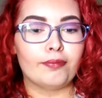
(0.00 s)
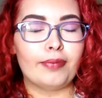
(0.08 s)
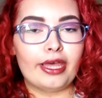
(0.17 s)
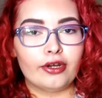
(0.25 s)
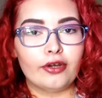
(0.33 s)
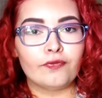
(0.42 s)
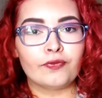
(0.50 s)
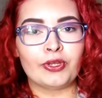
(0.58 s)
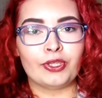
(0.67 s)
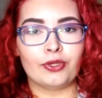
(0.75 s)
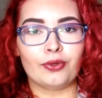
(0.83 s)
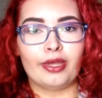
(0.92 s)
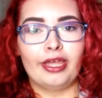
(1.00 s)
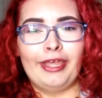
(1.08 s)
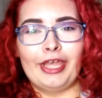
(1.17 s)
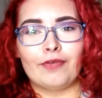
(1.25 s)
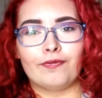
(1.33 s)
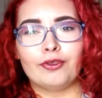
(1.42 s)
better for you
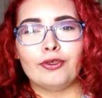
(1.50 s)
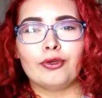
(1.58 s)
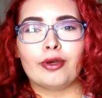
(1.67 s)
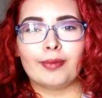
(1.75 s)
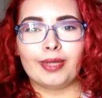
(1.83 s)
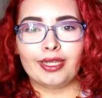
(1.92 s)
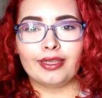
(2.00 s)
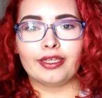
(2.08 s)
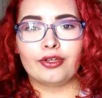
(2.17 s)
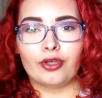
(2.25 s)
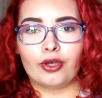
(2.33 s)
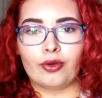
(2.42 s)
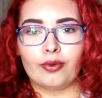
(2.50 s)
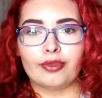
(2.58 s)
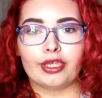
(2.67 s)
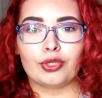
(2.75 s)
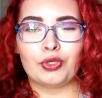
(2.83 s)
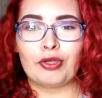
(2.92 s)
if you immediately know
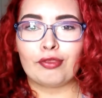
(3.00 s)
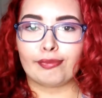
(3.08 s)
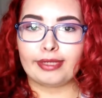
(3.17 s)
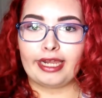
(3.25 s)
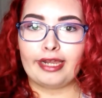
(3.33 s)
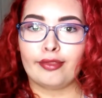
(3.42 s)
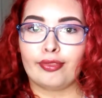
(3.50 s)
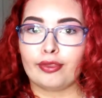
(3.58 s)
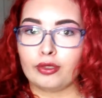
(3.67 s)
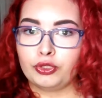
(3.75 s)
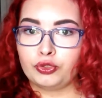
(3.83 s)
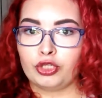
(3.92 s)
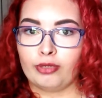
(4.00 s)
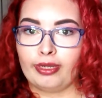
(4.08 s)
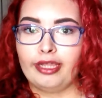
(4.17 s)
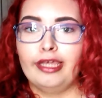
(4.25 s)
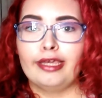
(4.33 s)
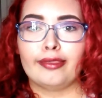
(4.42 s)
that you have split ends, so you trim
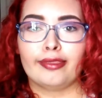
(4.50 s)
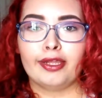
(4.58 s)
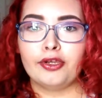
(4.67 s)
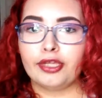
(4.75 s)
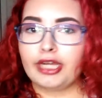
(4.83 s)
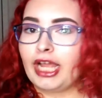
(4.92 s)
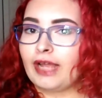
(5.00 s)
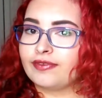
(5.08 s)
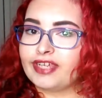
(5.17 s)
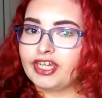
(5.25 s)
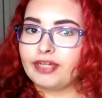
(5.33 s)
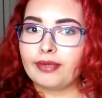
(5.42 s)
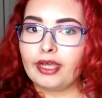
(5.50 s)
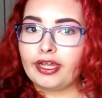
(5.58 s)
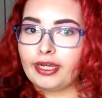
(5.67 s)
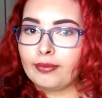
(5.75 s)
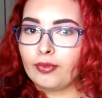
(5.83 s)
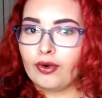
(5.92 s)
it, because then you're gonna have to end up
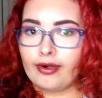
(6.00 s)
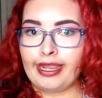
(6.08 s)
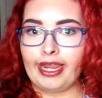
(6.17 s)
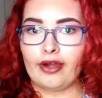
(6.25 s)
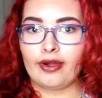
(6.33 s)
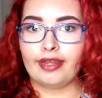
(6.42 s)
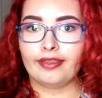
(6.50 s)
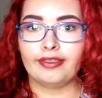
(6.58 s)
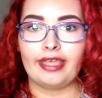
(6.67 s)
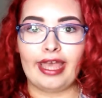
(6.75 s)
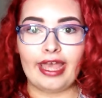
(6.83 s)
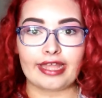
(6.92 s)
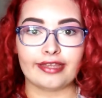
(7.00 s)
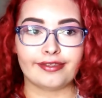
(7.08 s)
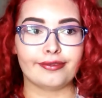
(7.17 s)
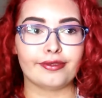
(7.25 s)
cutting more hair in the end.